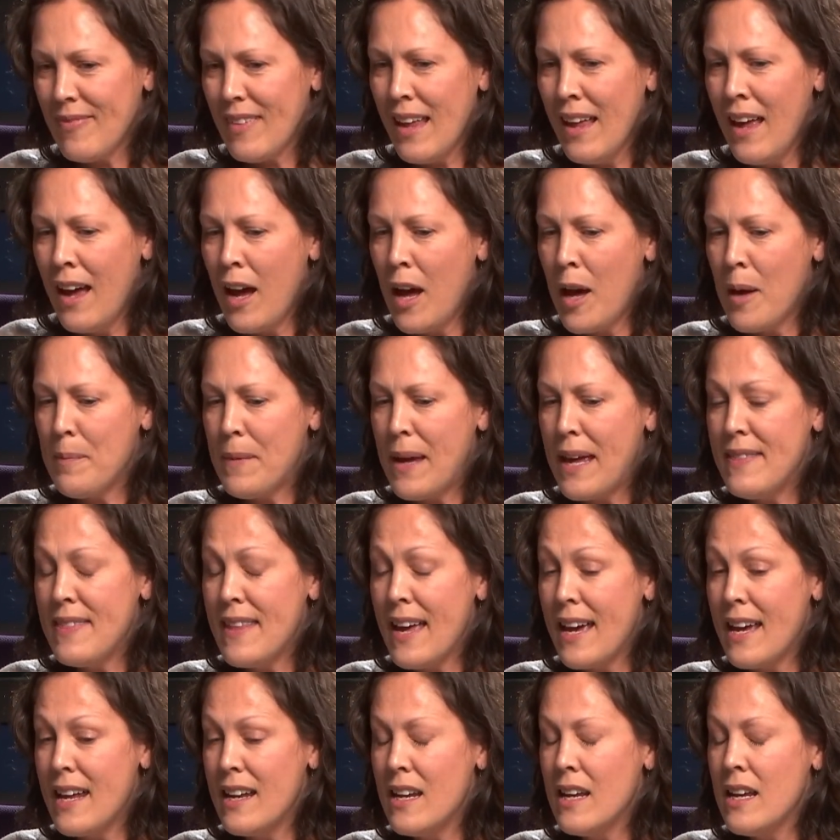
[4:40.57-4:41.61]
And
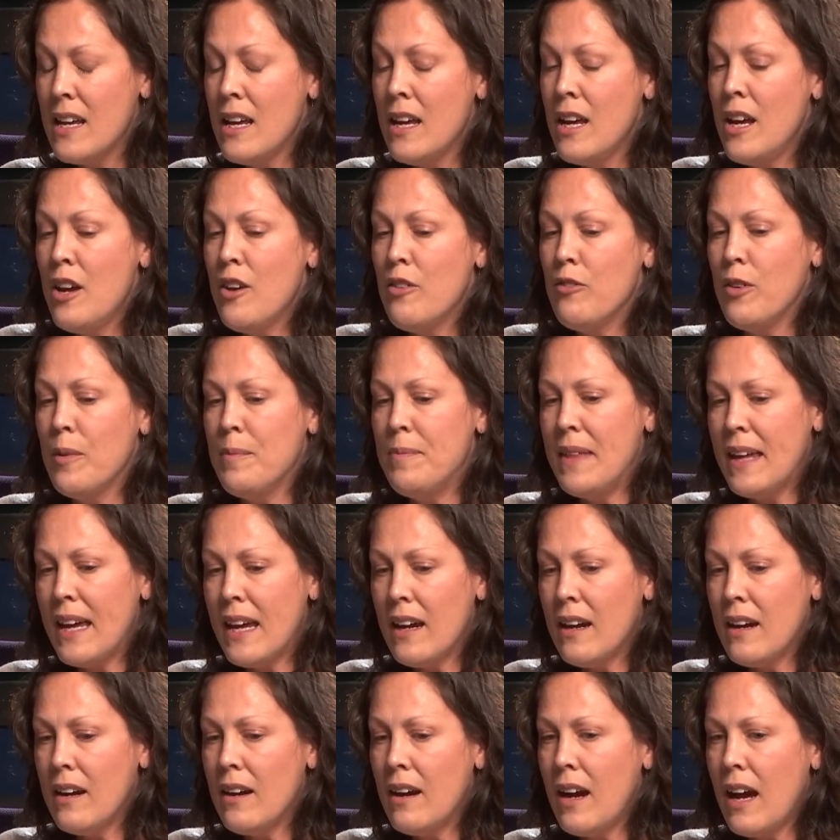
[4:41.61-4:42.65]
then from
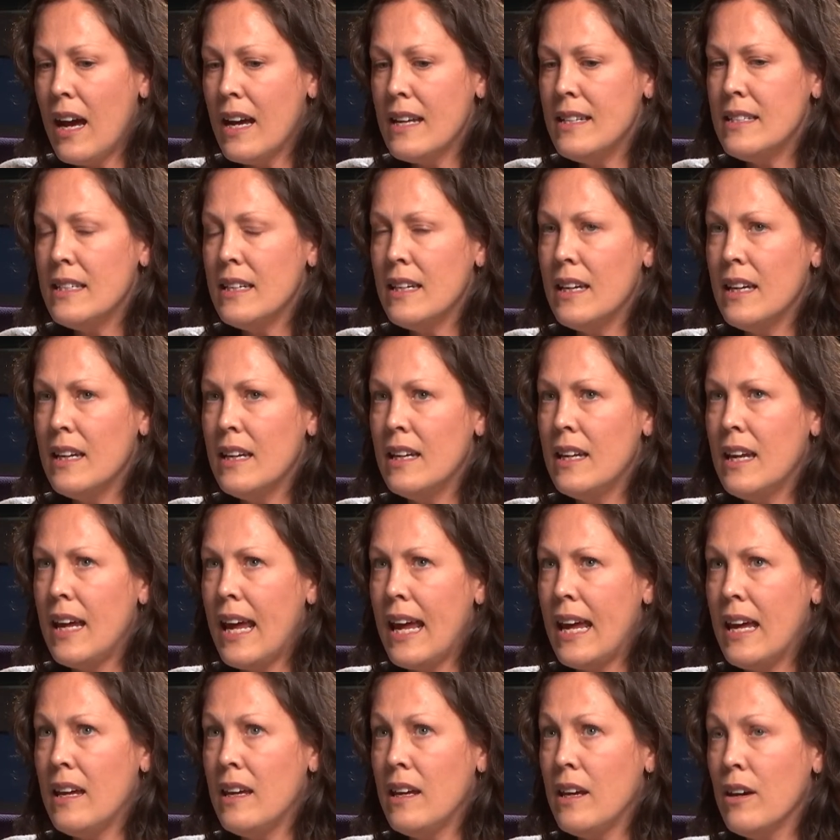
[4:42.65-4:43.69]
there, I did
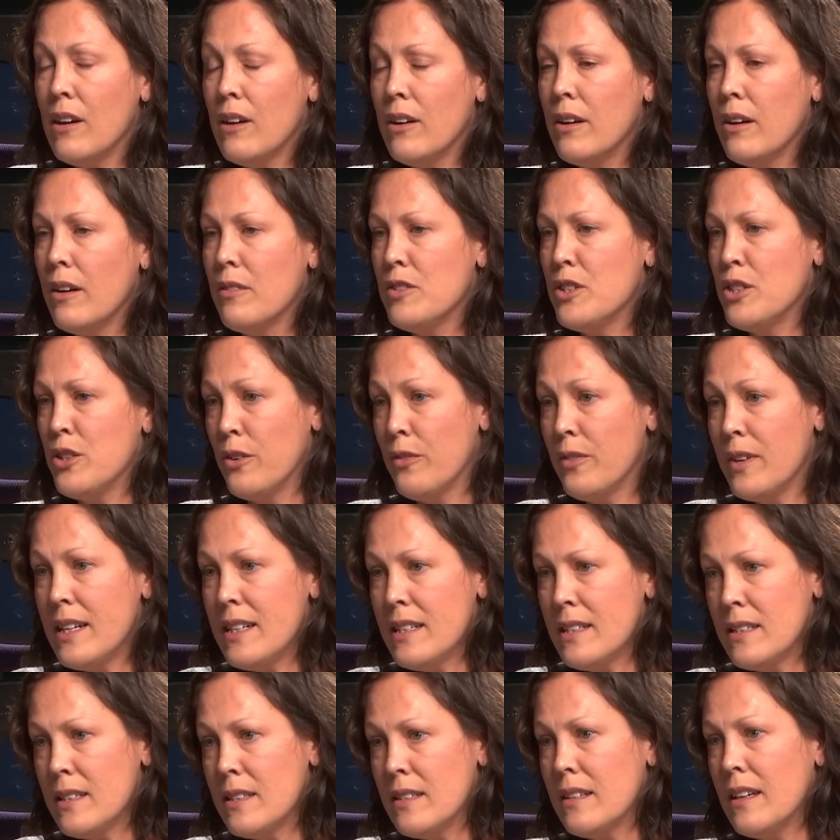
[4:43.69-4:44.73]
a year of
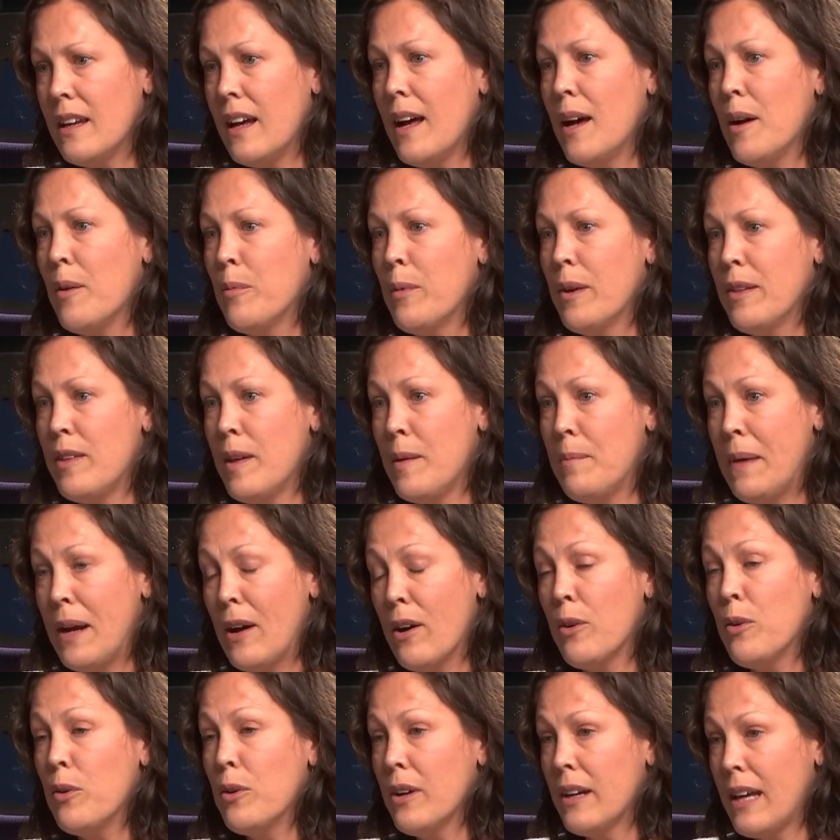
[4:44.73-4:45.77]
service with
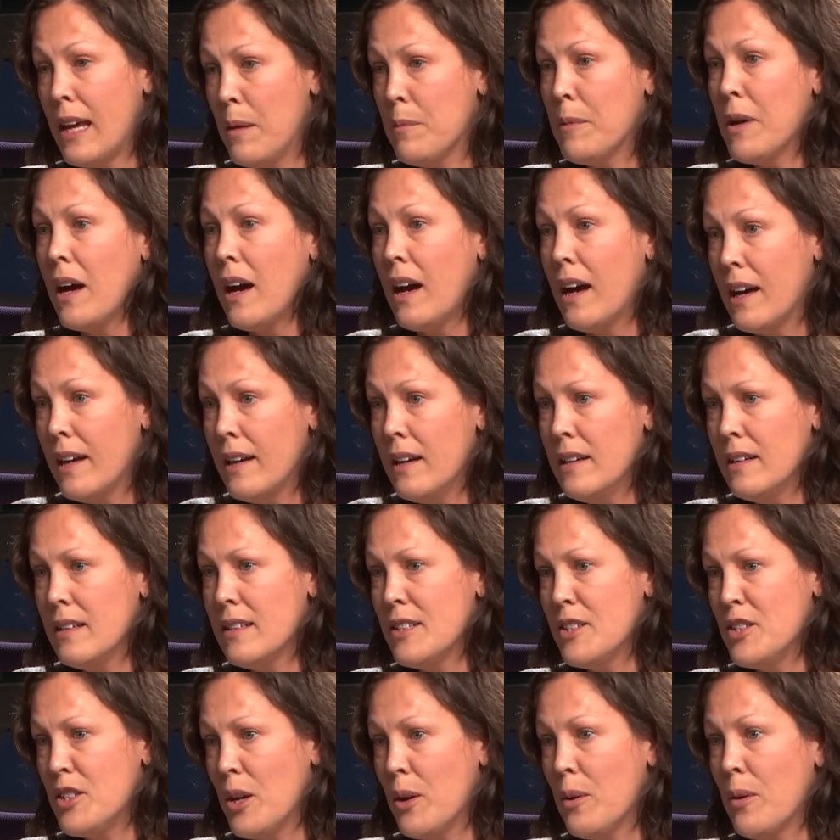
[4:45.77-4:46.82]
AmeriCorps Cape Cod.
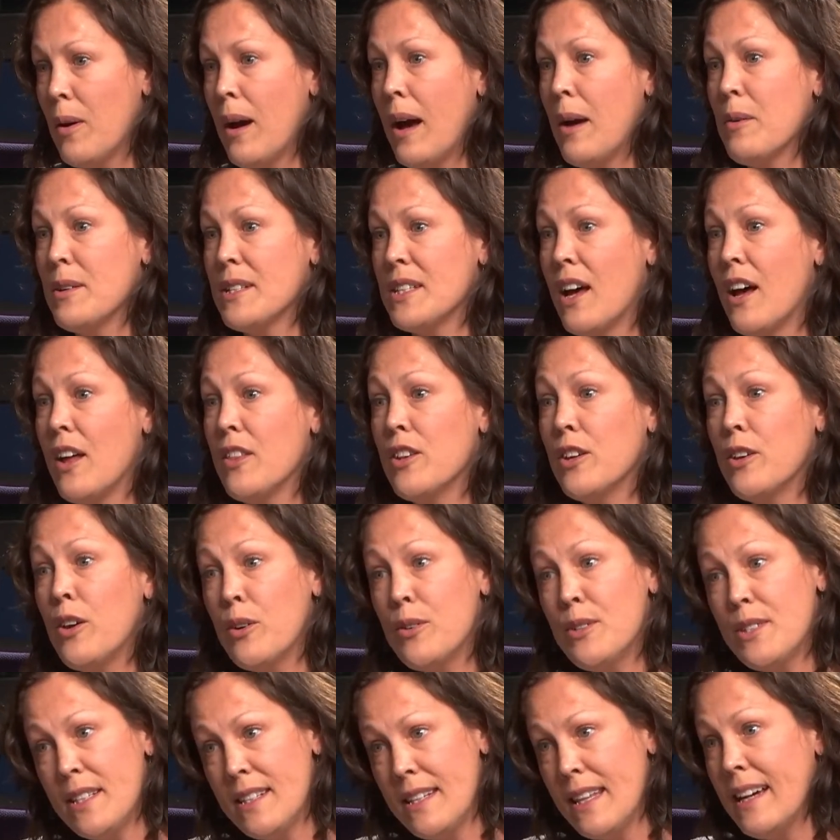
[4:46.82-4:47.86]
So I was on the
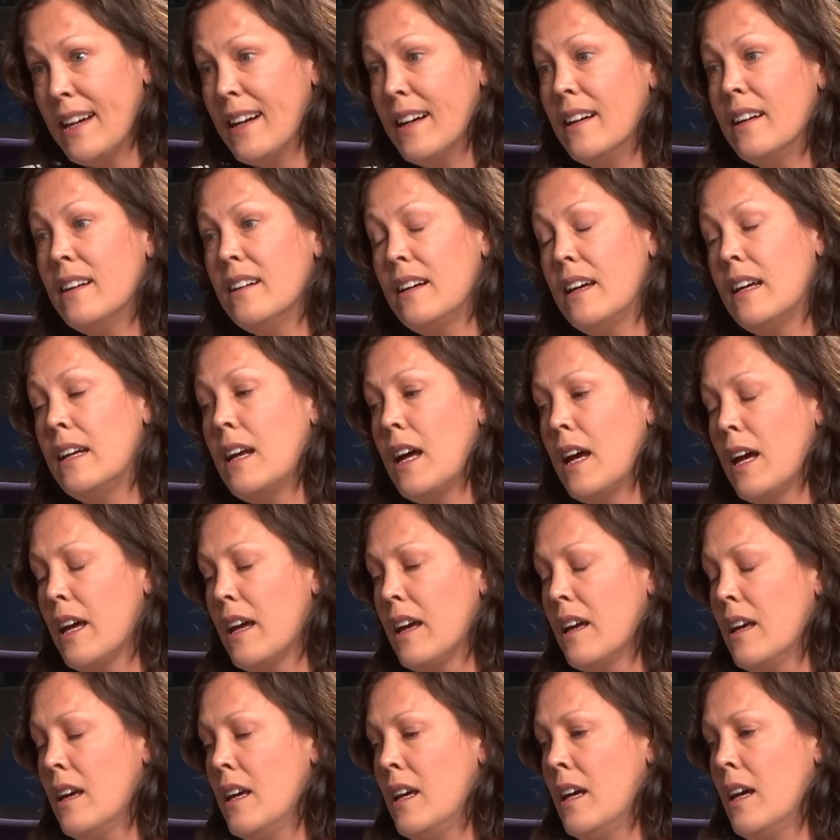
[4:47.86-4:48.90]
coast there, and I
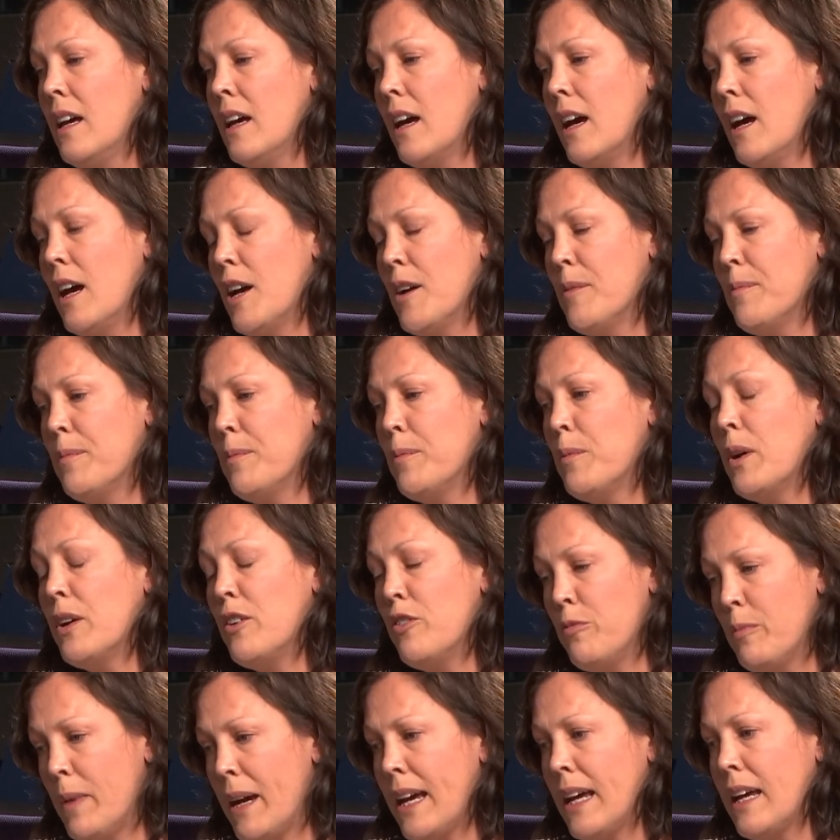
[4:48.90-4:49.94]
one
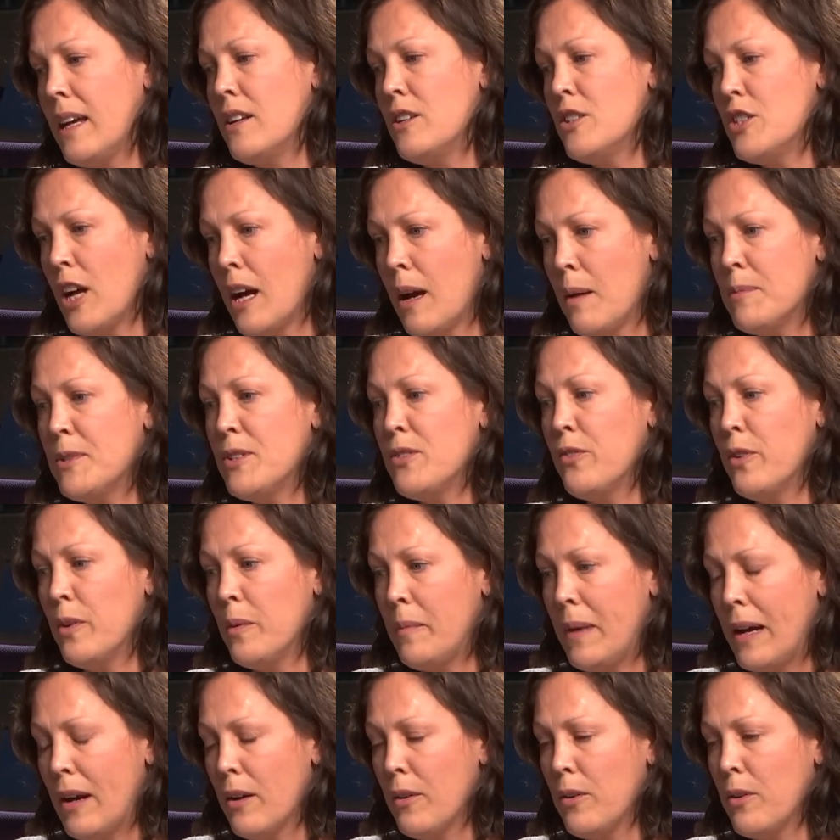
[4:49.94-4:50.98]
of my jobs for
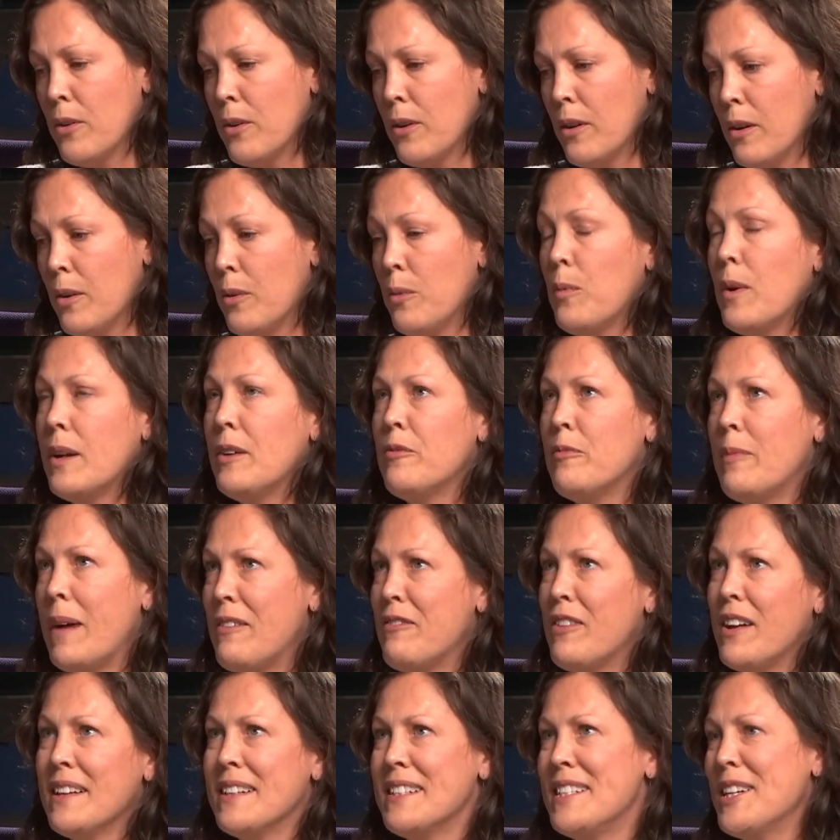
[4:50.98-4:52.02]
AmeriCorps, one of my
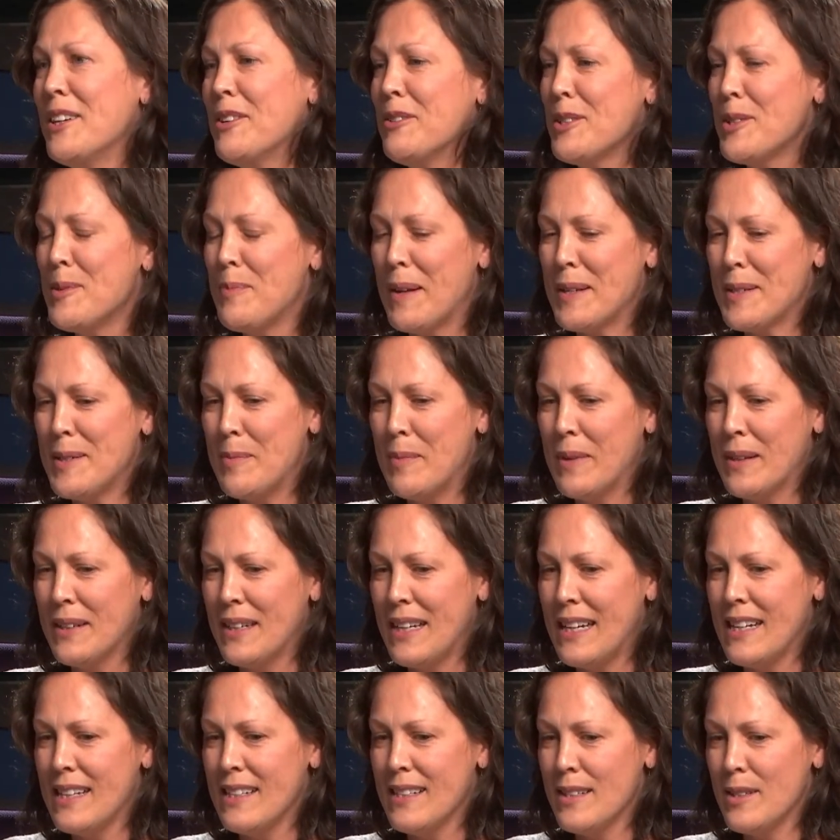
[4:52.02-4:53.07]
volunteer
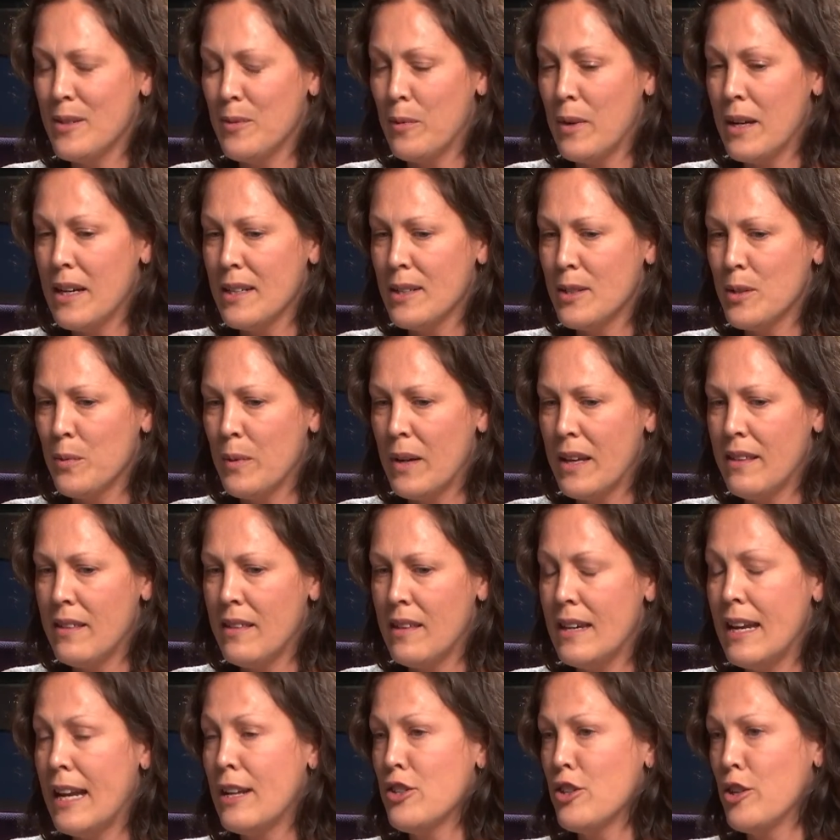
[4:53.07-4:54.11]
responsibilities was with the
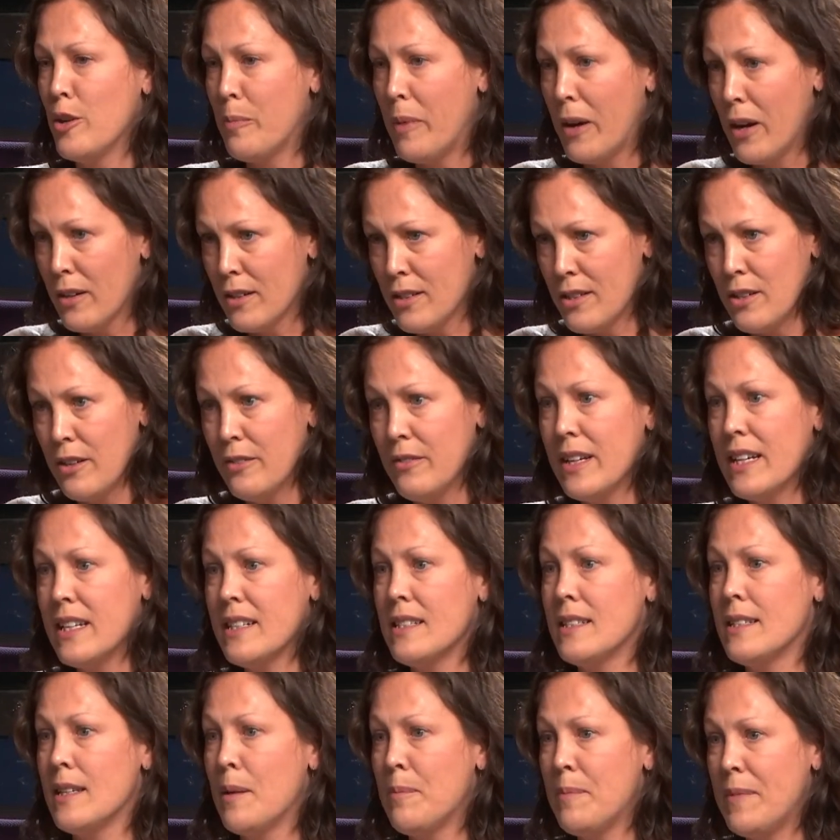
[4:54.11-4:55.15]
National Park
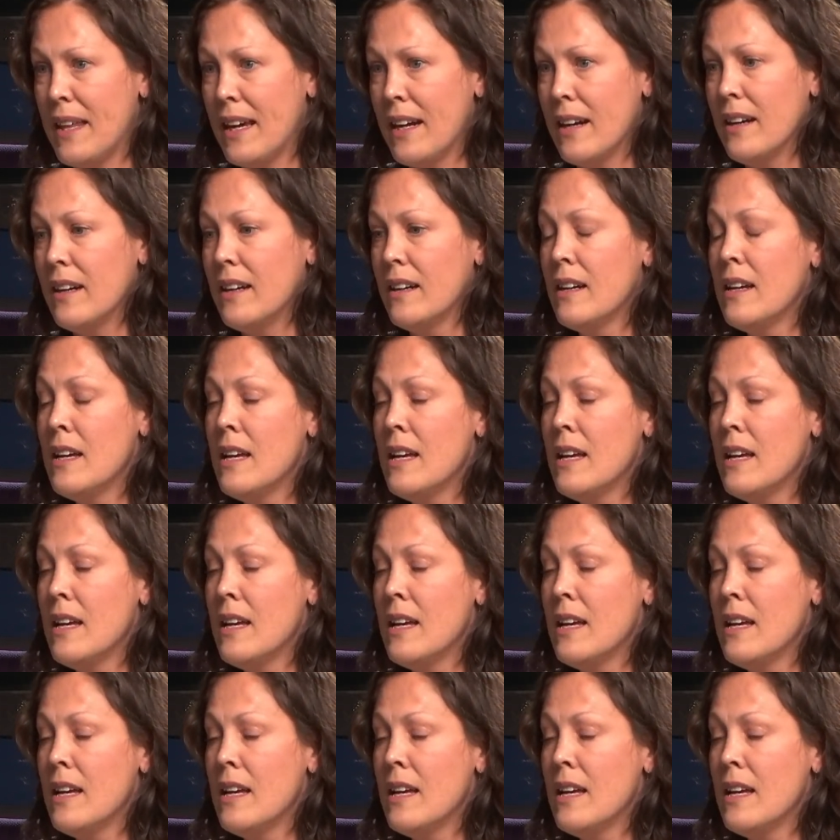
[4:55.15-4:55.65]
Service up there.